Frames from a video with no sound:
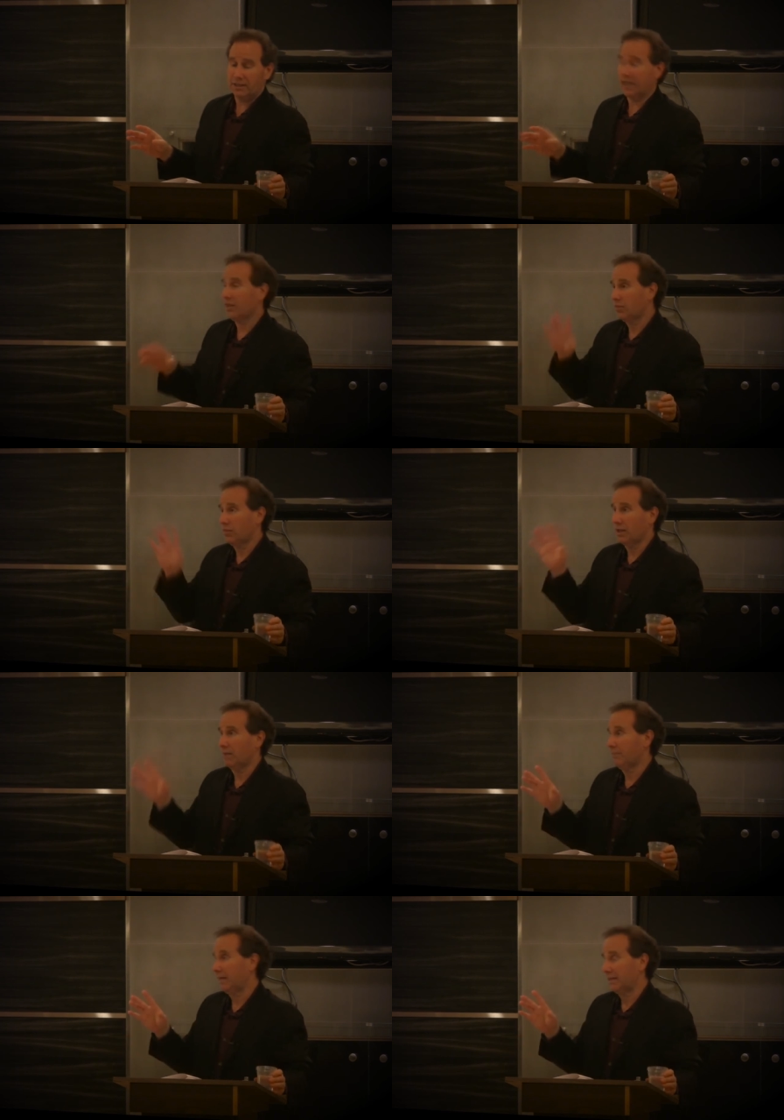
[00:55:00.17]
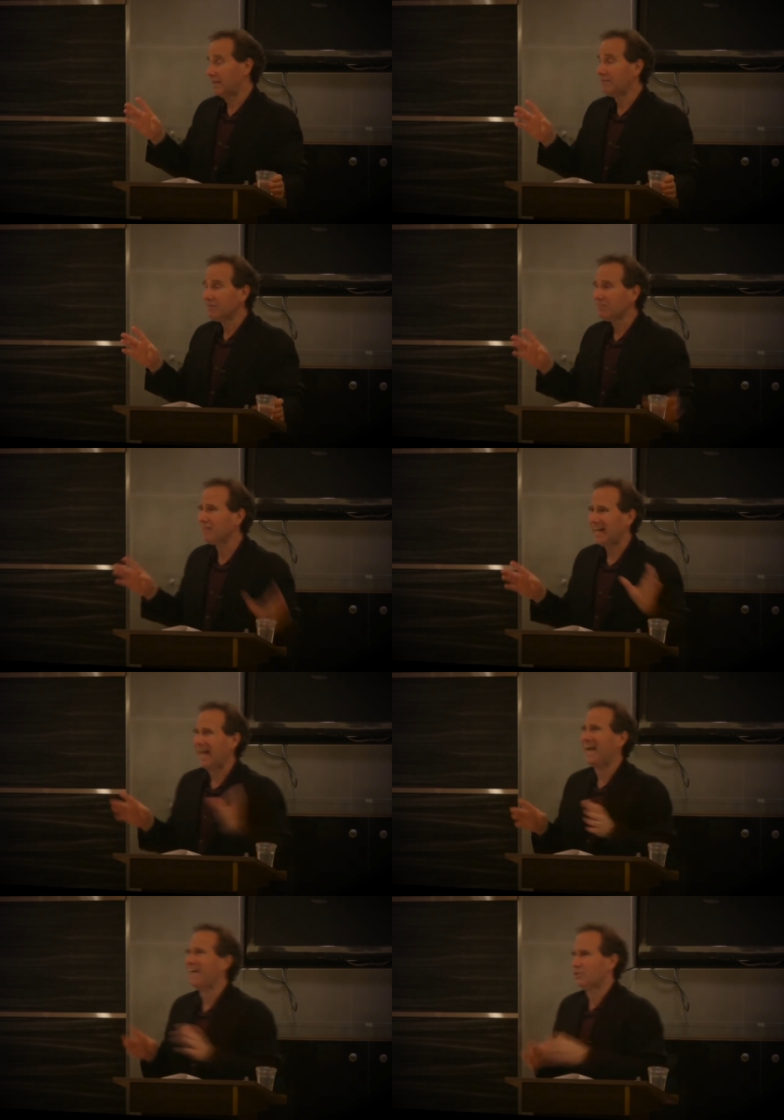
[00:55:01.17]
and they, but even if they
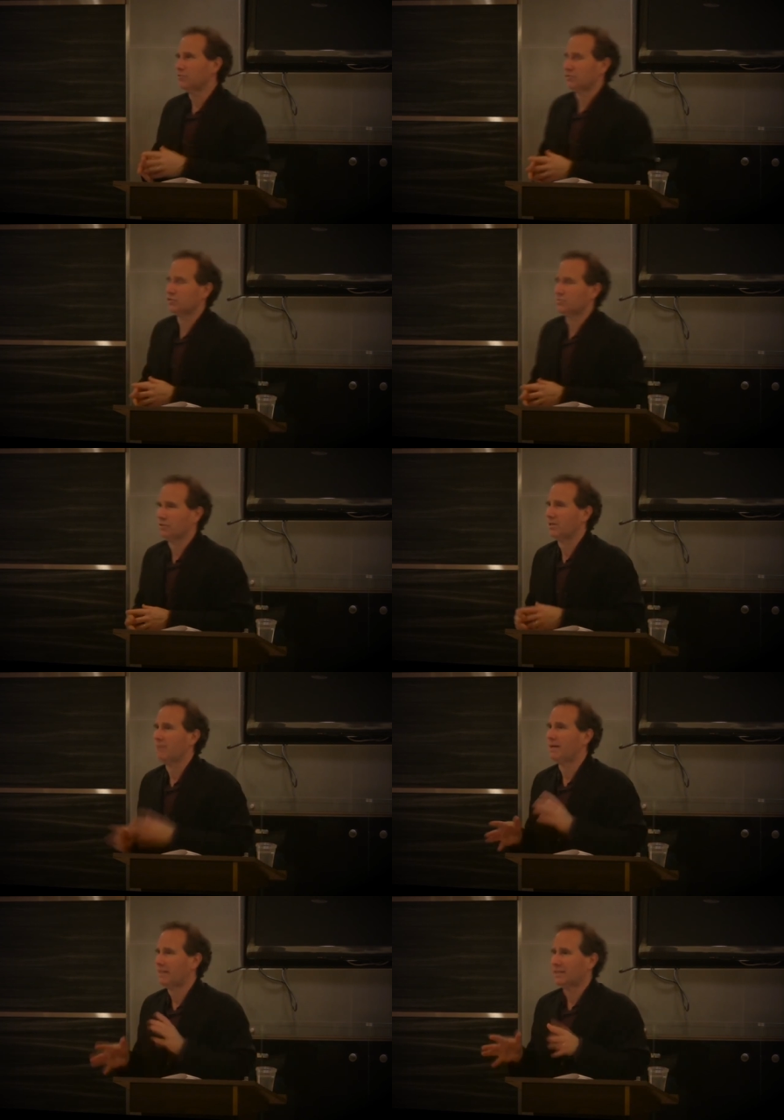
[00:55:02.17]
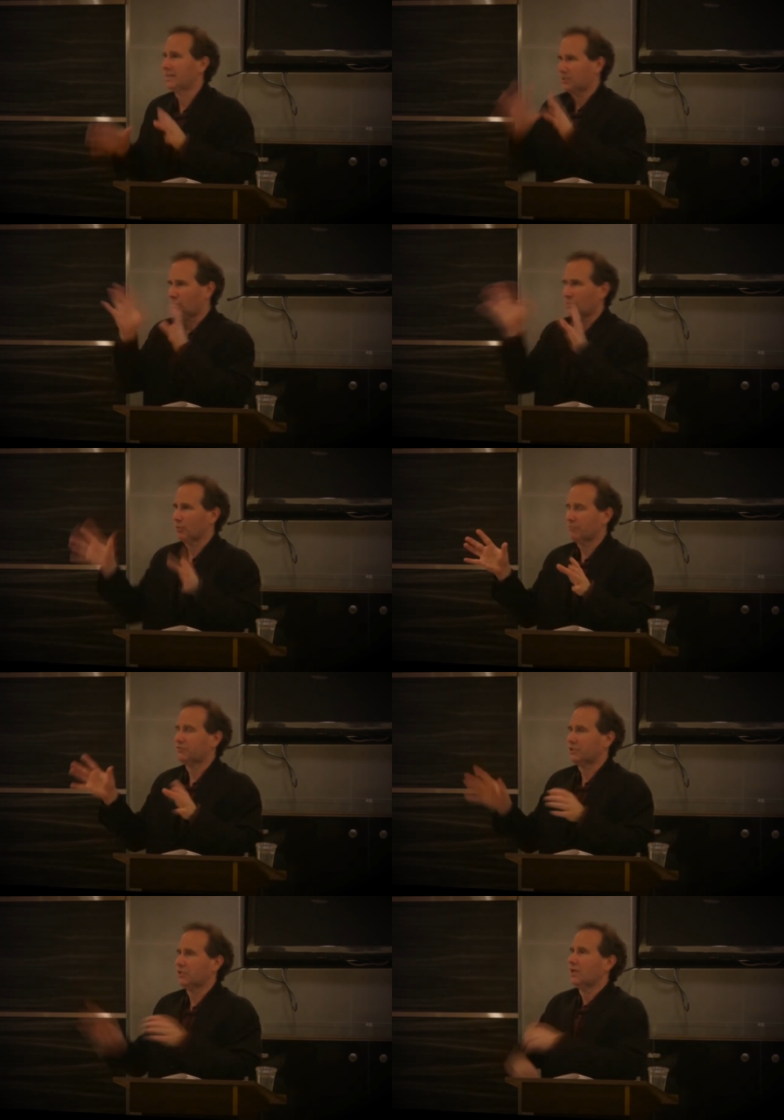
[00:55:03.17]
had used his real name, I think the court would
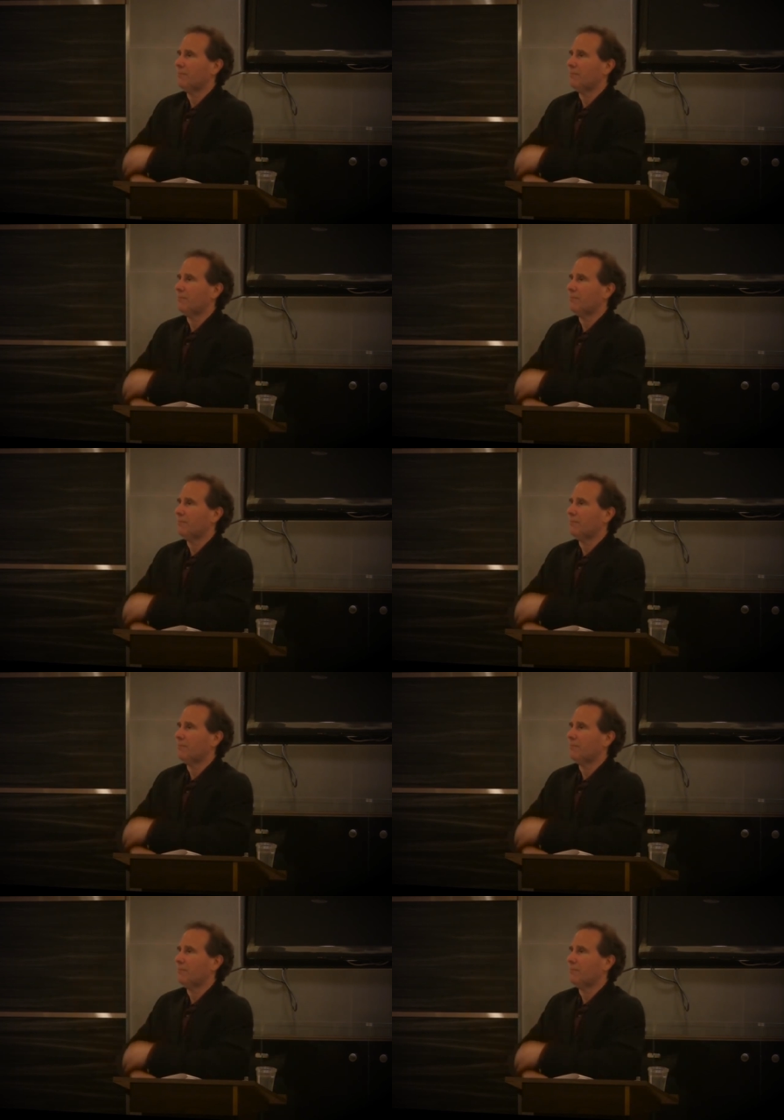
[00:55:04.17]
have still